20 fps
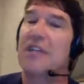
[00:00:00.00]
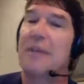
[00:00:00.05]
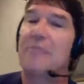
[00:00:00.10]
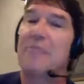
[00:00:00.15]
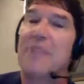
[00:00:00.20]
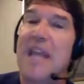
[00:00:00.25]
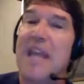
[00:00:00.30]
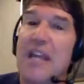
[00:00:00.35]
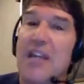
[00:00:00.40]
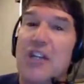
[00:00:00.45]

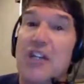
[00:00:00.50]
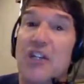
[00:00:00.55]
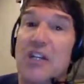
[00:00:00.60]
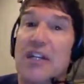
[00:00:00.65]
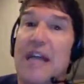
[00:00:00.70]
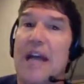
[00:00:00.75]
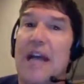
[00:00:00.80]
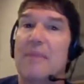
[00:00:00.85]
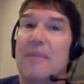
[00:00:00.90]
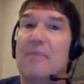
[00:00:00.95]
There's a
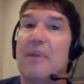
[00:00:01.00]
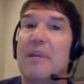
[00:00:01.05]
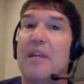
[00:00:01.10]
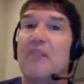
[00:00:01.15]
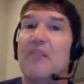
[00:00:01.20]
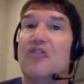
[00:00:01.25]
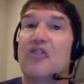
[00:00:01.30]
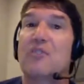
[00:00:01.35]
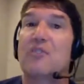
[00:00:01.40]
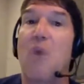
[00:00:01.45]
temptation to
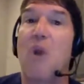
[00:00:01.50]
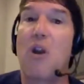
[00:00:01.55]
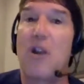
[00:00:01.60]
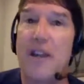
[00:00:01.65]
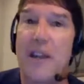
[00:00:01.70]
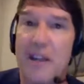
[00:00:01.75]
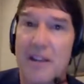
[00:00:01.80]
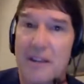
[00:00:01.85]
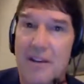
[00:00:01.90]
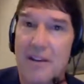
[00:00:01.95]
kind of be a
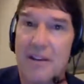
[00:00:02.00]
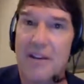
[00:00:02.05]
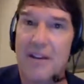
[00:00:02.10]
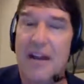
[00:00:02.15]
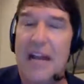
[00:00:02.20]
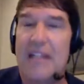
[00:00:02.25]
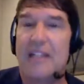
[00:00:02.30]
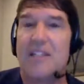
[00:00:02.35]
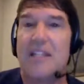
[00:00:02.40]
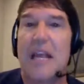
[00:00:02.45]

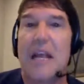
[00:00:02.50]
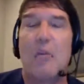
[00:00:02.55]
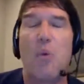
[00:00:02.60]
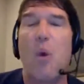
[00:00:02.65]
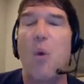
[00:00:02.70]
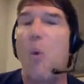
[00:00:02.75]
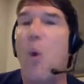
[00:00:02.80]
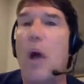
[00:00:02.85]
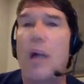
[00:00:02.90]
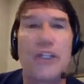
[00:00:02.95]
smarty
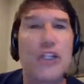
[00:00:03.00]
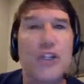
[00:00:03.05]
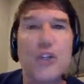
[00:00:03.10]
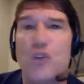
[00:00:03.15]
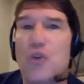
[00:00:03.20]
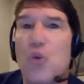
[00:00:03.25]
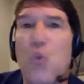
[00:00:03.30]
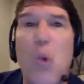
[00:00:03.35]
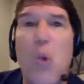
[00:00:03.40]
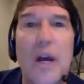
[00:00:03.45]
and say, mm-hmm. well,
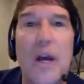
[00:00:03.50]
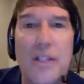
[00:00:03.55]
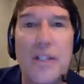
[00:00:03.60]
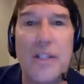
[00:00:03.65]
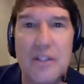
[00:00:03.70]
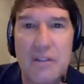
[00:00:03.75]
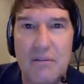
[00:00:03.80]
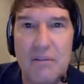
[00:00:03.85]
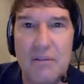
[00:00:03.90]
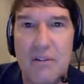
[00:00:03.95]
watch it do
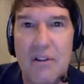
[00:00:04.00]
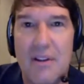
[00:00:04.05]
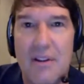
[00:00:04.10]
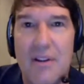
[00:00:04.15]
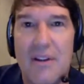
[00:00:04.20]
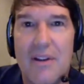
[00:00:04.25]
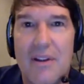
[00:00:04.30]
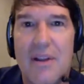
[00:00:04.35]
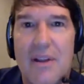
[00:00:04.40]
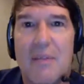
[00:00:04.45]
what?
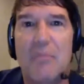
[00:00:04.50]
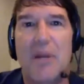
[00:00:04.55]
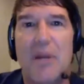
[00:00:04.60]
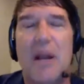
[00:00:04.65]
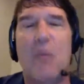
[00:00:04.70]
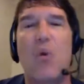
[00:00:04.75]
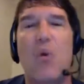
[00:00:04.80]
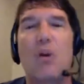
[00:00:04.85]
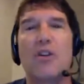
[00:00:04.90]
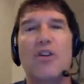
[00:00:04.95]
Right.
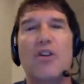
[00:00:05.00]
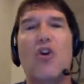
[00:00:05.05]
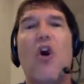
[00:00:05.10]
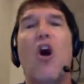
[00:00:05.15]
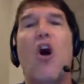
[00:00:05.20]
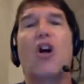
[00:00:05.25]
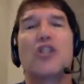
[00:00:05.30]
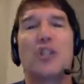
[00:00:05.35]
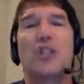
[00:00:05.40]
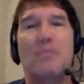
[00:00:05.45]
But I
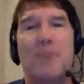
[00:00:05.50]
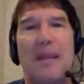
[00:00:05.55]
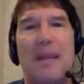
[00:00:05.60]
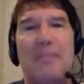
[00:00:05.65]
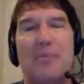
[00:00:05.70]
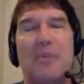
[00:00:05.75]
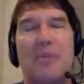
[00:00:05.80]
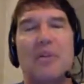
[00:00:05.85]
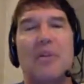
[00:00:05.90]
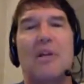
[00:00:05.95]
want to
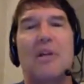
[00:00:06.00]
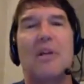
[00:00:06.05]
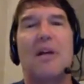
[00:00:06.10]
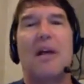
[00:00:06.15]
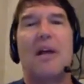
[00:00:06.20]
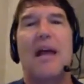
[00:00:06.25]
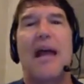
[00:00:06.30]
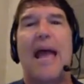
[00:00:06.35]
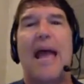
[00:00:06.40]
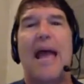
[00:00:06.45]
caution
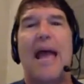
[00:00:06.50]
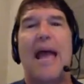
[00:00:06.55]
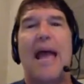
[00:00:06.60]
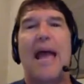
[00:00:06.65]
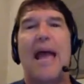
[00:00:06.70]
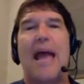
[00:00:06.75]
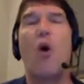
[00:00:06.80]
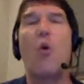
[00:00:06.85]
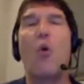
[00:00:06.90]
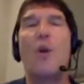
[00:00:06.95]
people
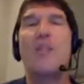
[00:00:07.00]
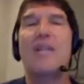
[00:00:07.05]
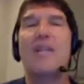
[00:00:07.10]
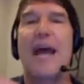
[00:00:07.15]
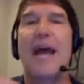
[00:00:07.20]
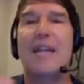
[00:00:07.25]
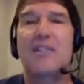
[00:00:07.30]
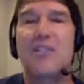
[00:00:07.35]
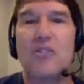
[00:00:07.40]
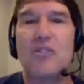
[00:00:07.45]
and
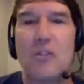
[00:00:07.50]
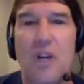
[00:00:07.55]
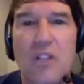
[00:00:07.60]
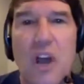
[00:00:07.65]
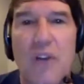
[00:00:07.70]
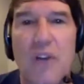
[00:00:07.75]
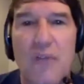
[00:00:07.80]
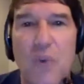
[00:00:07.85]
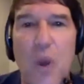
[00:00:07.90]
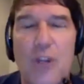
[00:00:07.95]
always
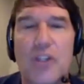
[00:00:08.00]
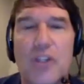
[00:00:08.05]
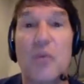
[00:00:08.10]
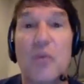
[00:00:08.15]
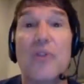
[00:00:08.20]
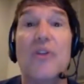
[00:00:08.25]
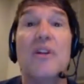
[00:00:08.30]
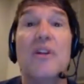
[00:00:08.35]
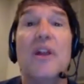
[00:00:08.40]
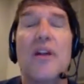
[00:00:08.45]
answer a tough
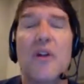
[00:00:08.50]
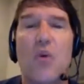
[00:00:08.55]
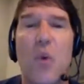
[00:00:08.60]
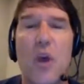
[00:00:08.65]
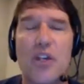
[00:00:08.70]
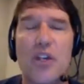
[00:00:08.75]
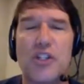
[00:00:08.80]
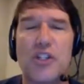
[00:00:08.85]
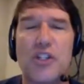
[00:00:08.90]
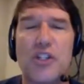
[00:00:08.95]
question
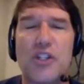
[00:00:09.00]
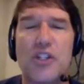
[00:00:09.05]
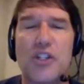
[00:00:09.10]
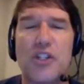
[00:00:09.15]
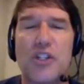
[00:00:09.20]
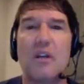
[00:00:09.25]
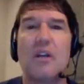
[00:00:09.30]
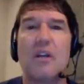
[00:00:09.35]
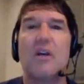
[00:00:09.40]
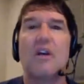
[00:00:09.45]
with another
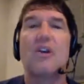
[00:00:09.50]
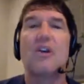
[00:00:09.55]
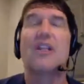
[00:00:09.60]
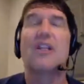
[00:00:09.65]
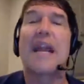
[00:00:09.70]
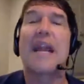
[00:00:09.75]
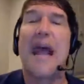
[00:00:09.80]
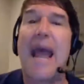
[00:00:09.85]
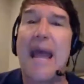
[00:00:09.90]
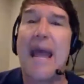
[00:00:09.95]
question.
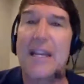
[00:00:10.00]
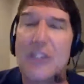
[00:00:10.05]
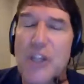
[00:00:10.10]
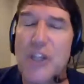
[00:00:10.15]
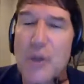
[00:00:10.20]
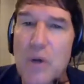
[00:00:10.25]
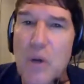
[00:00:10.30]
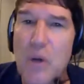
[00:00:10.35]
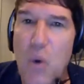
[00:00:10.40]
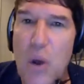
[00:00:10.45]
Kirk,
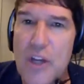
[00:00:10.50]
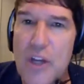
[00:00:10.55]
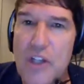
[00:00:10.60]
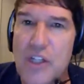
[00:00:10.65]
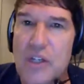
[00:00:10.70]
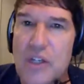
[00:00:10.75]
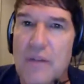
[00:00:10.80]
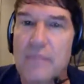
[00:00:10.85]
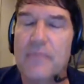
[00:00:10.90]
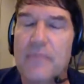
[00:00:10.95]
can I ask
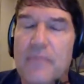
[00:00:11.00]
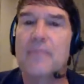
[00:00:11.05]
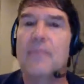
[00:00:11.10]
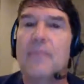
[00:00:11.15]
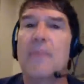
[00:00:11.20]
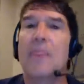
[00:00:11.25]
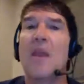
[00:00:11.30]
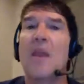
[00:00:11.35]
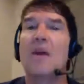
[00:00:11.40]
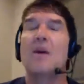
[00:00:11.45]
you a
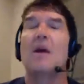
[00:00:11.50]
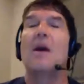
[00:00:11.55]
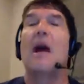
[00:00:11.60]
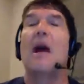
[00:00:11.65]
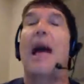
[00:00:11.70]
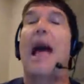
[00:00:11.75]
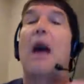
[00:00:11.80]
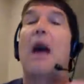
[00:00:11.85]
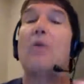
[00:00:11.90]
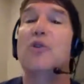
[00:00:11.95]
question?
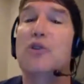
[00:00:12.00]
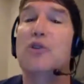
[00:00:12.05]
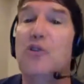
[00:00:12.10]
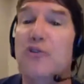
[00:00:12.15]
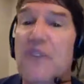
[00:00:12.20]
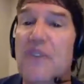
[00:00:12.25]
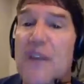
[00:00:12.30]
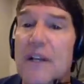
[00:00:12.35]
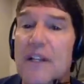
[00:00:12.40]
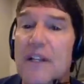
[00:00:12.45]
Sure.
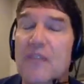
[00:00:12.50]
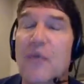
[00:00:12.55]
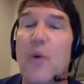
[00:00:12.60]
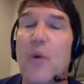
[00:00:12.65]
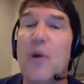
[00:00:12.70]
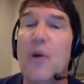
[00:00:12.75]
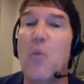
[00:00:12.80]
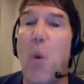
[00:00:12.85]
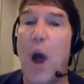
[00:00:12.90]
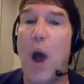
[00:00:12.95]
How would you
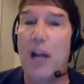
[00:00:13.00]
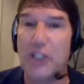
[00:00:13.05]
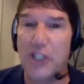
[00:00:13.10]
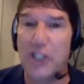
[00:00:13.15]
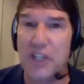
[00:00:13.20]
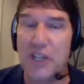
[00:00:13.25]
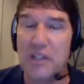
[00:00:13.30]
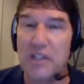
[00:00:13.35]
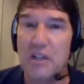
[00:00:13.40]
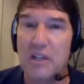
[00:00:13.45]
feel if we
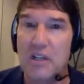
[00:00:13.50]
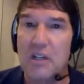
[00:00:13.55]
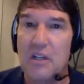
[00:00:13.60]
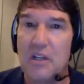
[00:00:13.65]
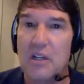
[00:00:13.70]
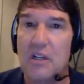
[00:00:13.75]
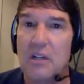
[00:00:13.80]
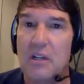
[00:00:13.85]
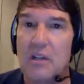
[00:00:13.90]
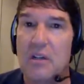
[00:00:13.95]
watched it